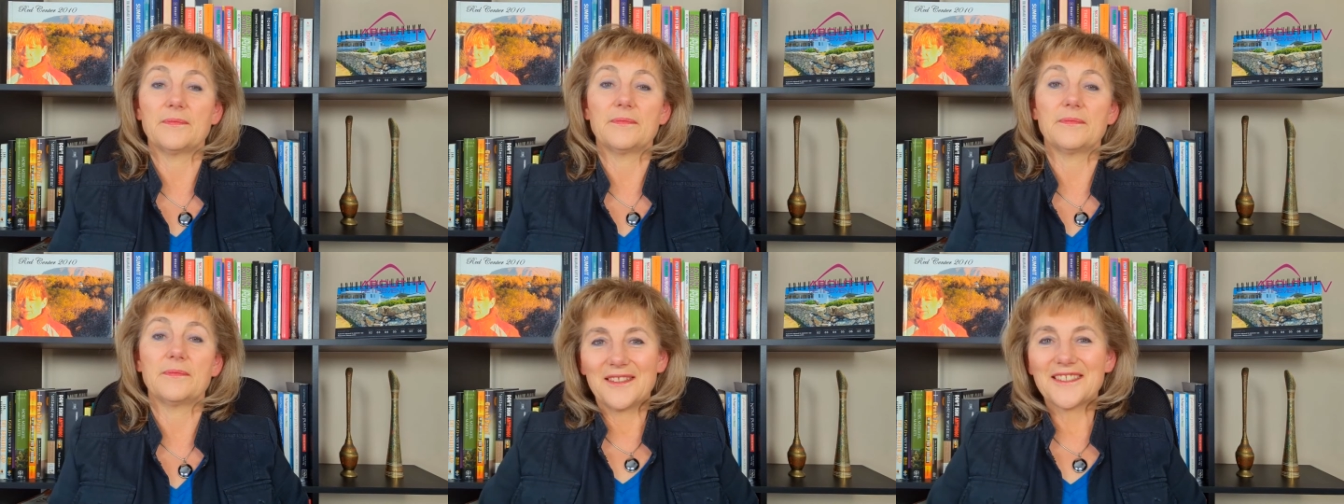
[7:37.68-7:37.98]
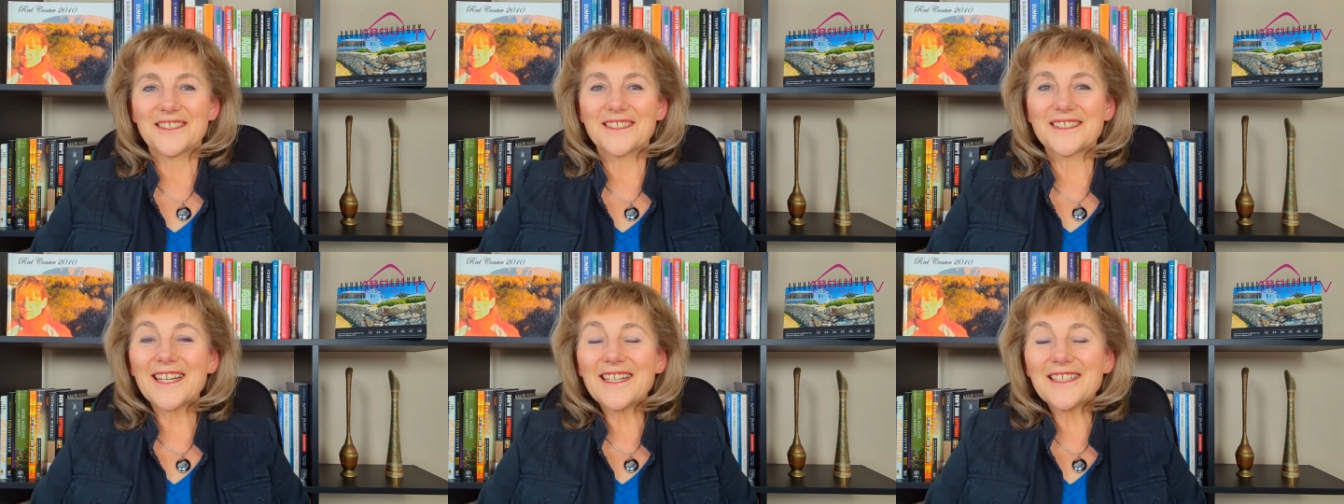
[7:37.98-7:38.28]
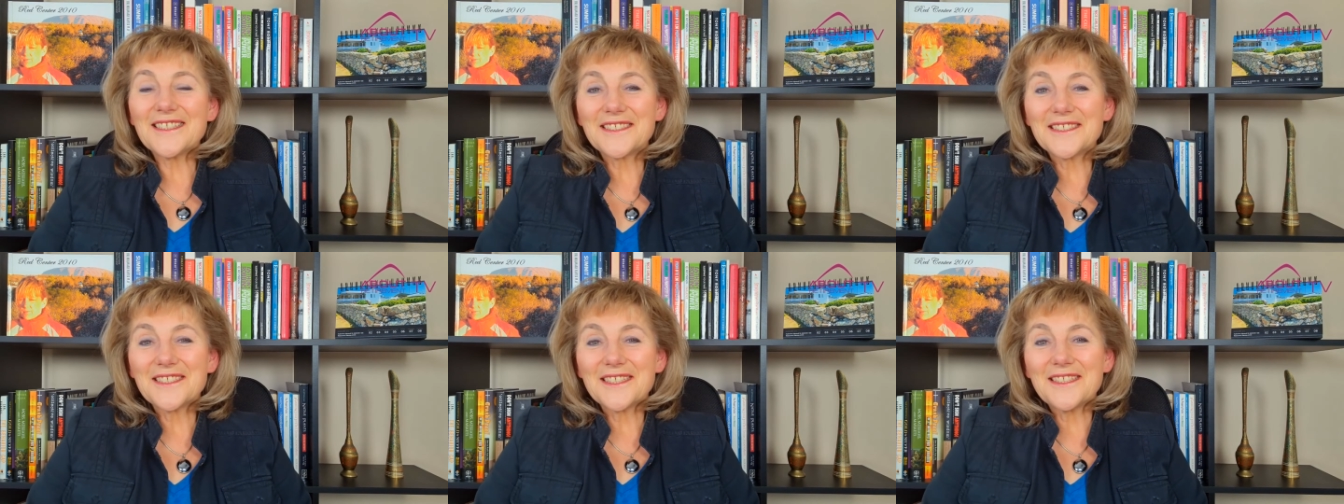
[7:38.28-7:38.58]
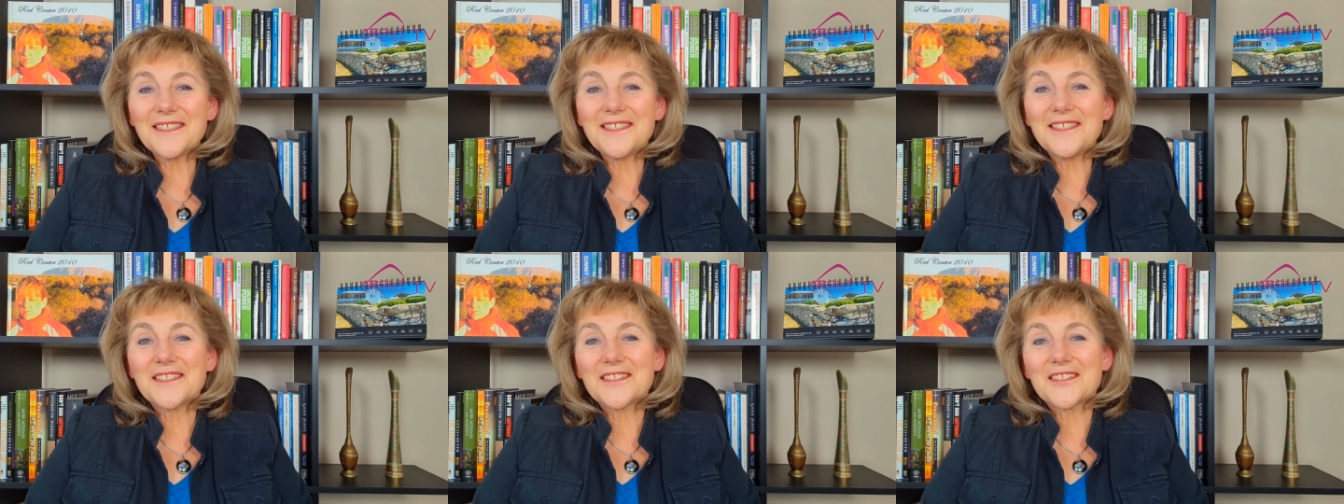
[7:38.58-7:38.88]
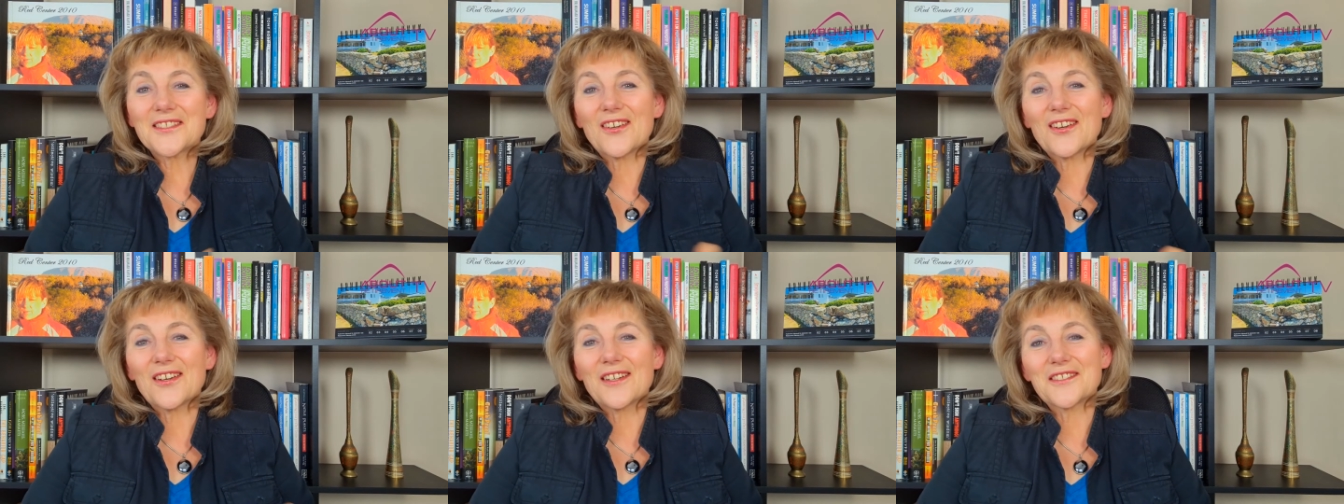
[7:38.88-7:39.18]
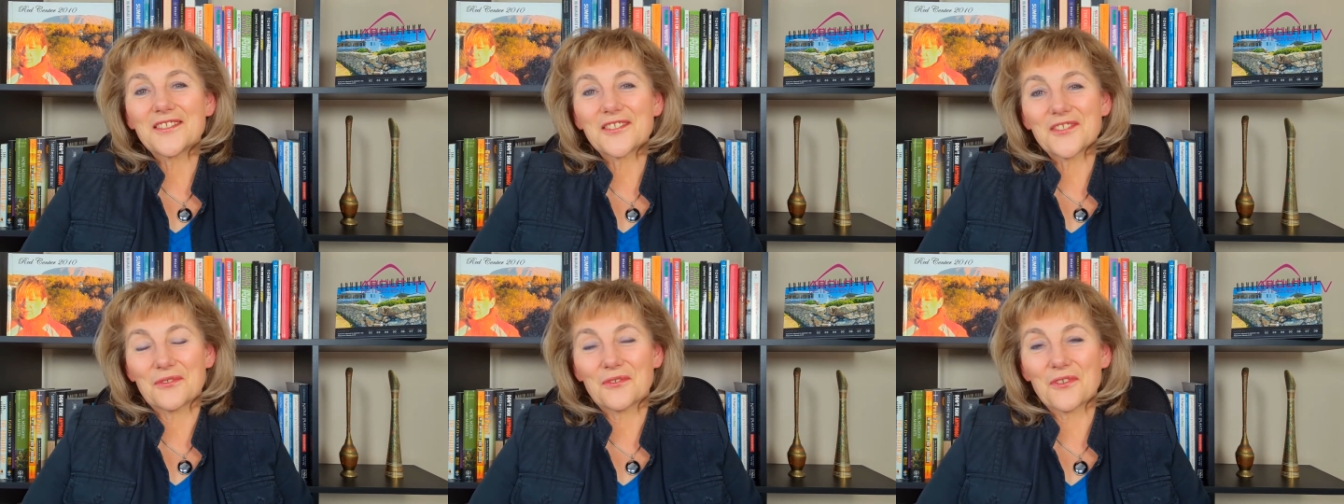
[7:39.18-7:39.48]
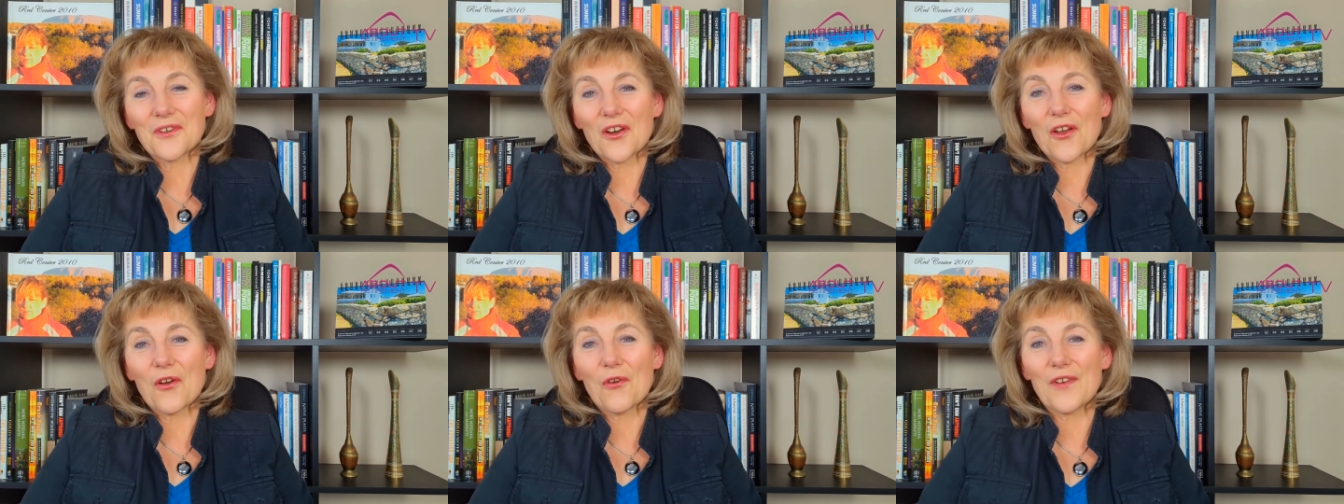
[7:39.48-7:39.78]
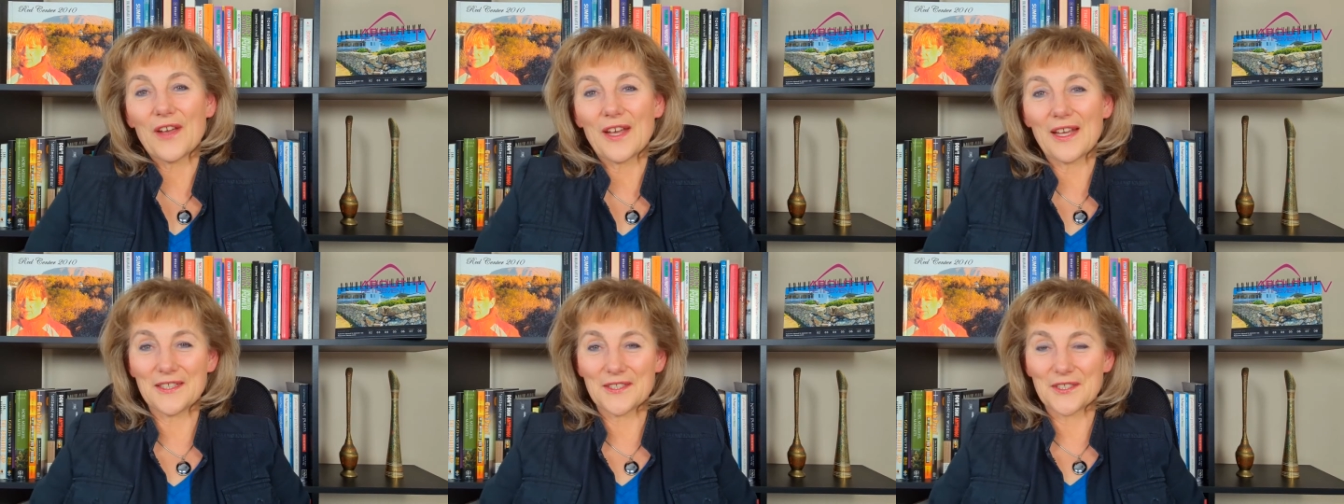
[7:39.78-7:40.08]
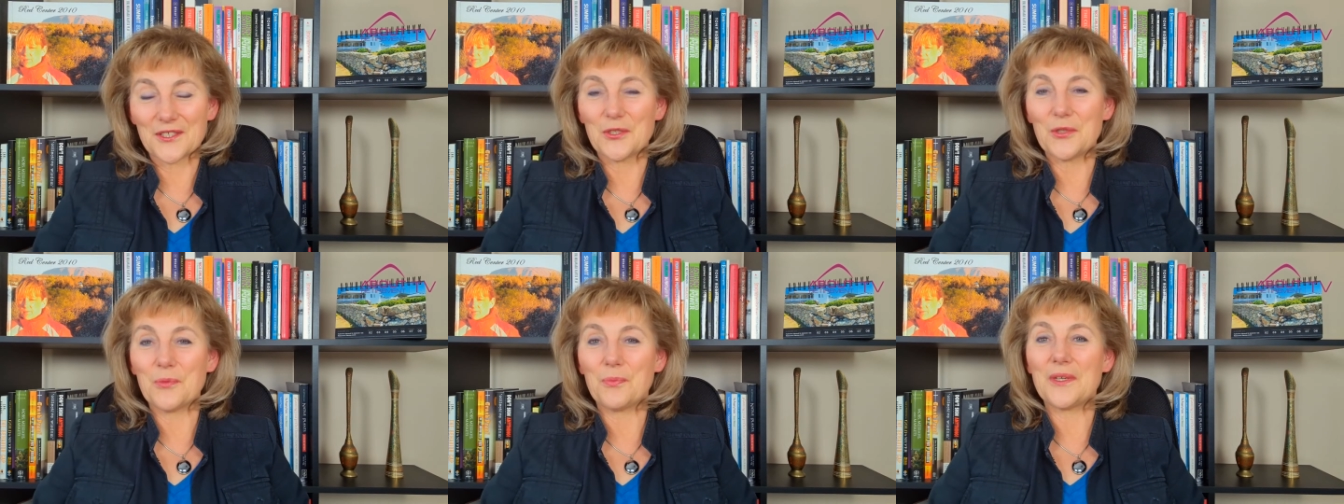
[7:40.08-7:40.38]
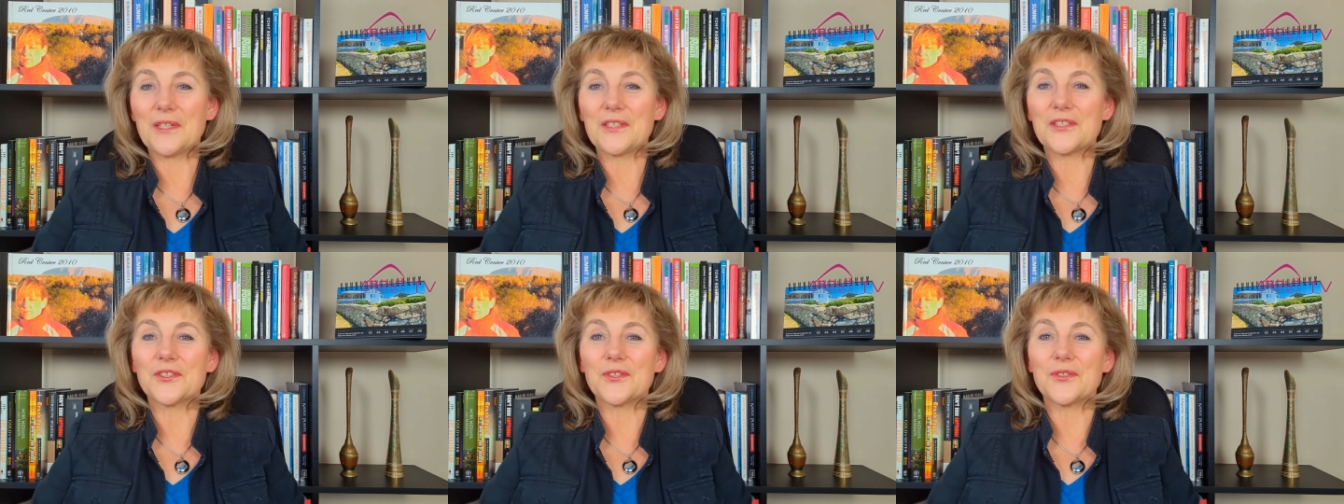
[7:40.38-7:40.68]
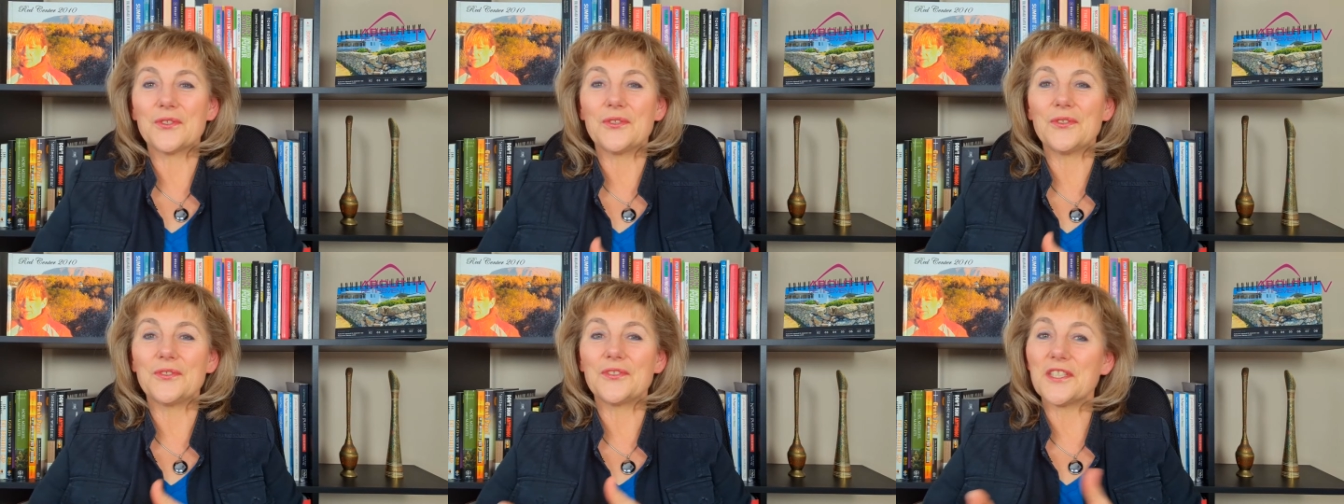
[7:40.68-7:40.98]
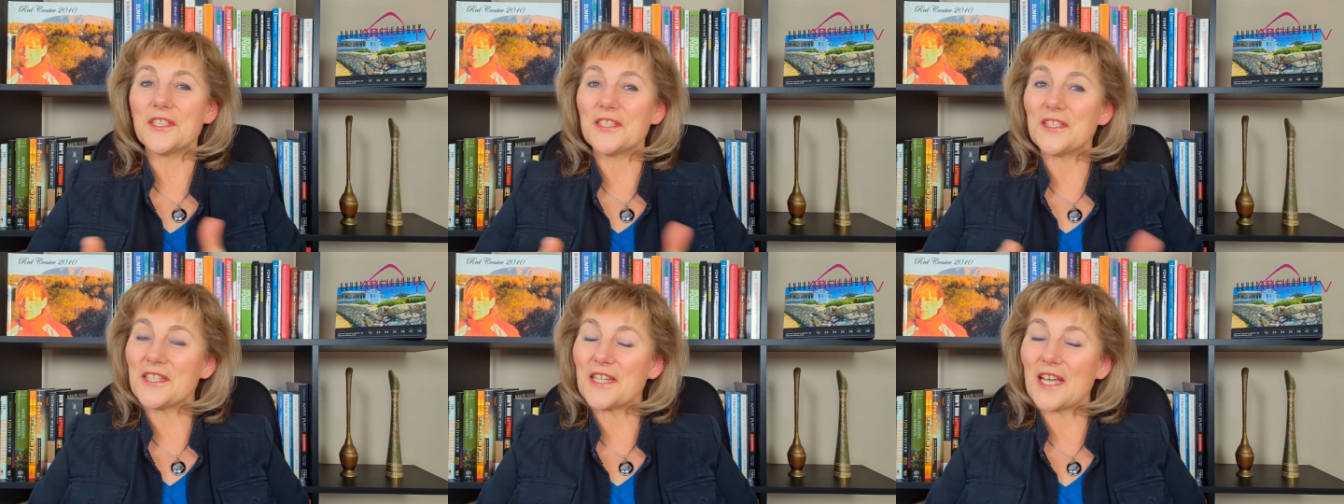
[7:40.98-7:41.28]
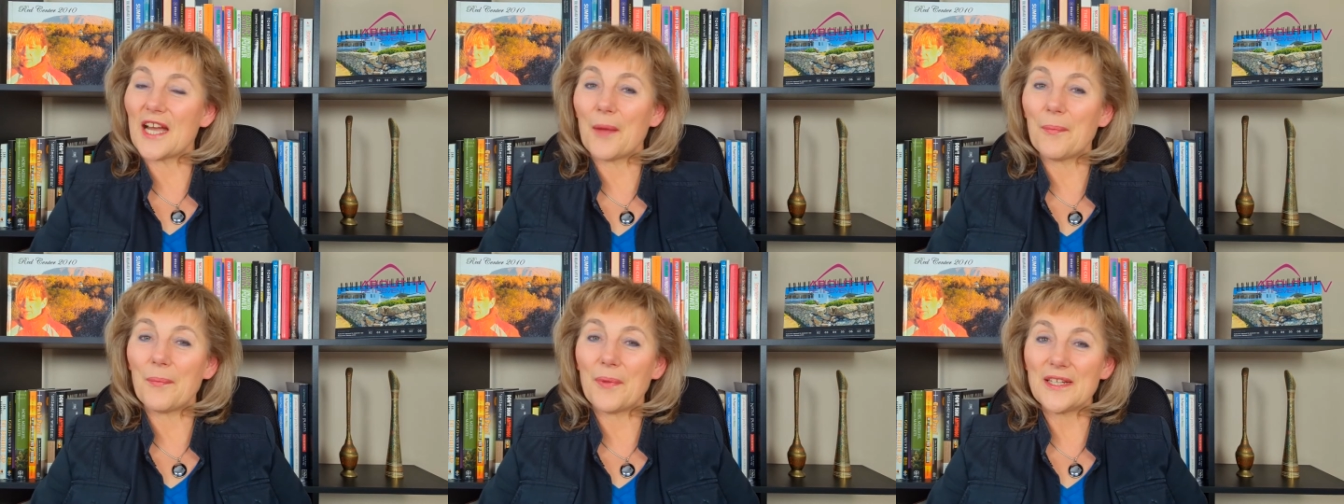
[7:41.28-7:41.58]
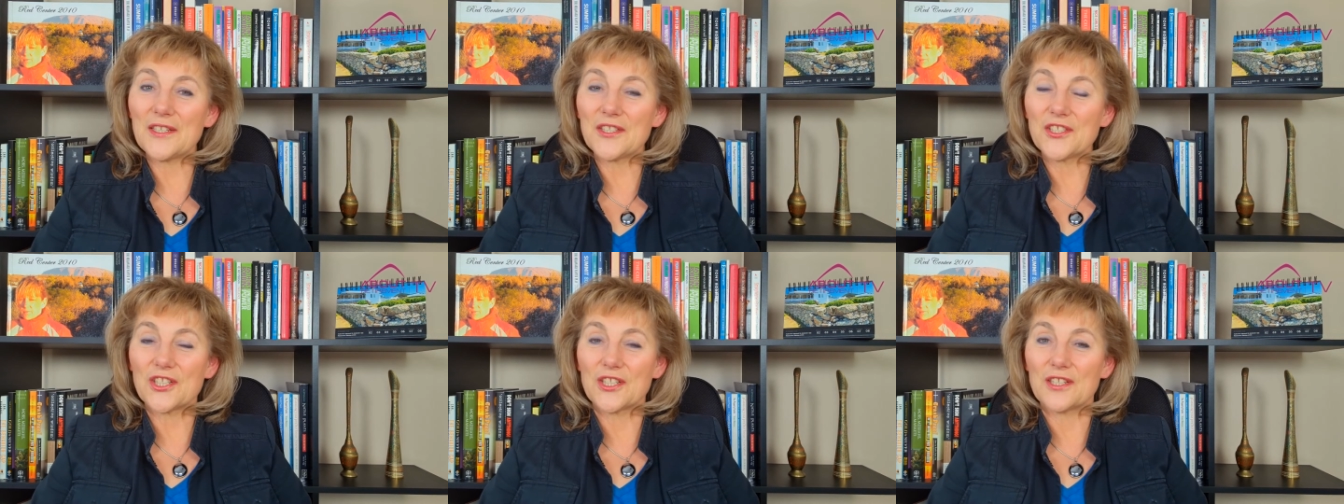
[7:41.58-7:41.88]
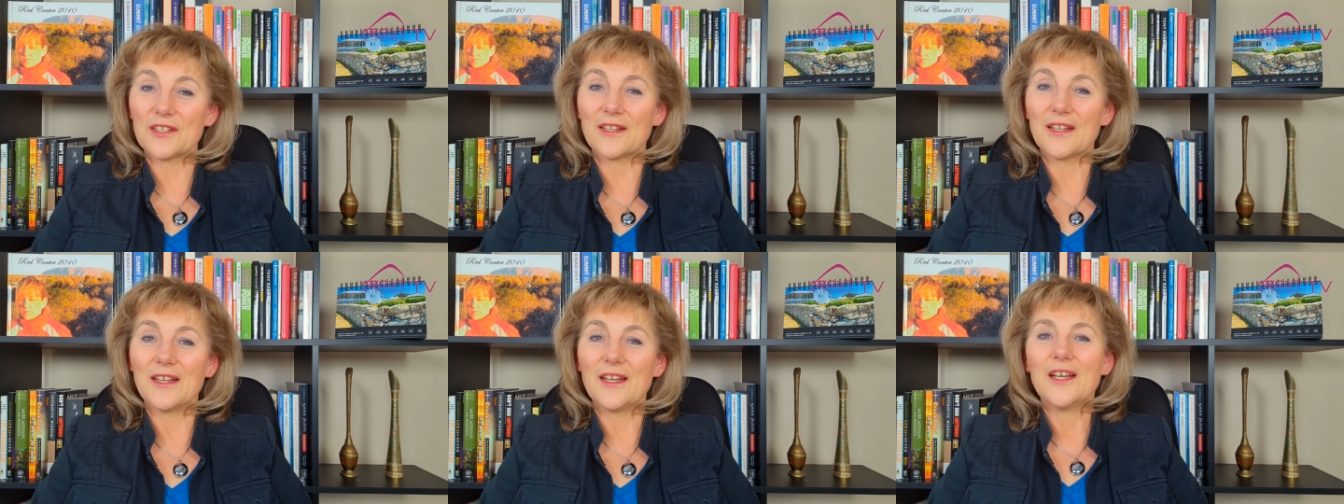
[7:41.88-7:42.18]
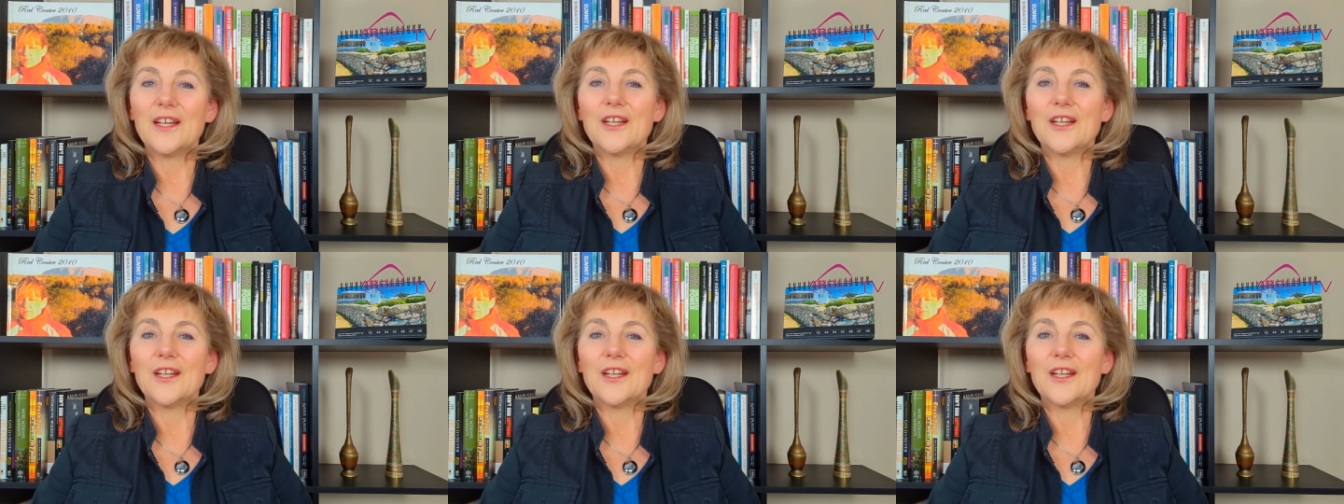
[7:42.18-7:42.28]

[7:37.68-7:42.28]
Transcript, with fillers: Stacey decides to roll over her super to TTR pension,